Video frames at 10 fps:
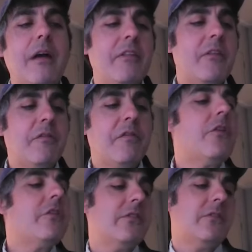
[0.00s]
I think the
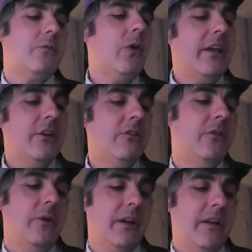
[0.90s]
first way you
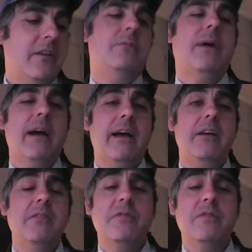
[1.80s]
do it is by